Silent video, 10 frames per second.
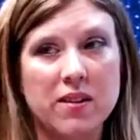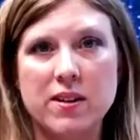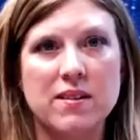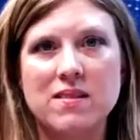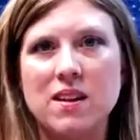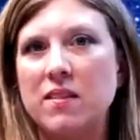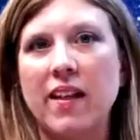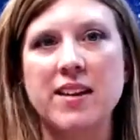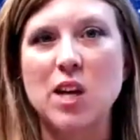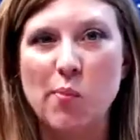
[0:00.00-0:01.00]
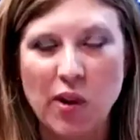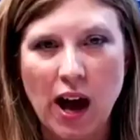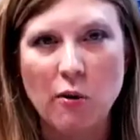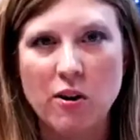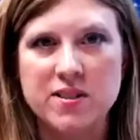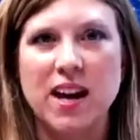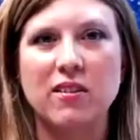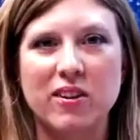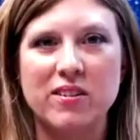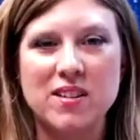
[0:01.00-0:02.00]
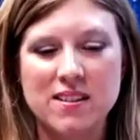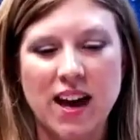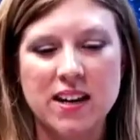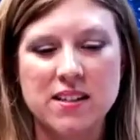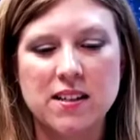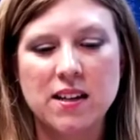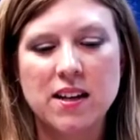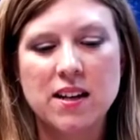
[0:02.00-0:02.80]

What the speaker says: Even in the last couple hours, I learned that.